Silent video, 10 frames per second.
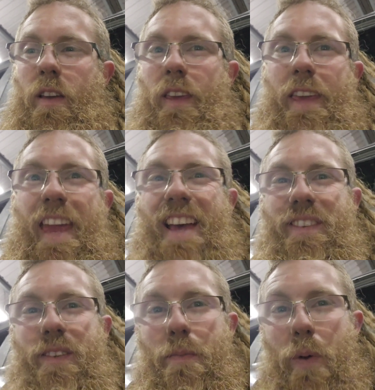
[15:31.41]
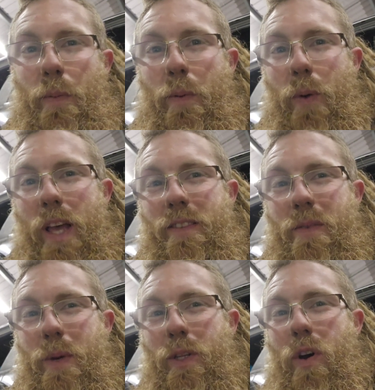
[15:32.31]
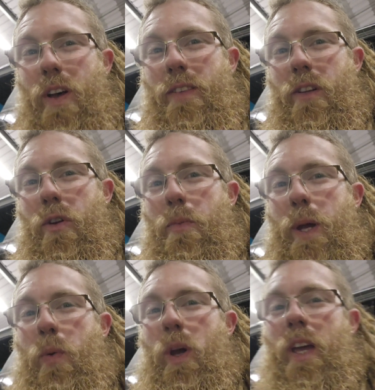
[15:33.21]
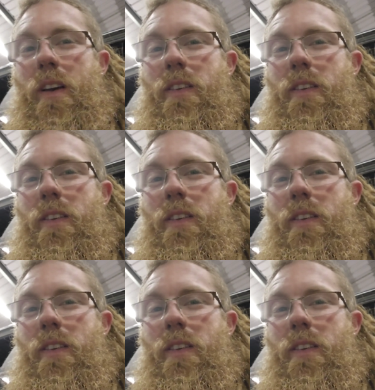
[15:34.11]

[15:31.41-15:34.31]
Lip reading: Yes, it probably wears on my tyres a little bit quicker,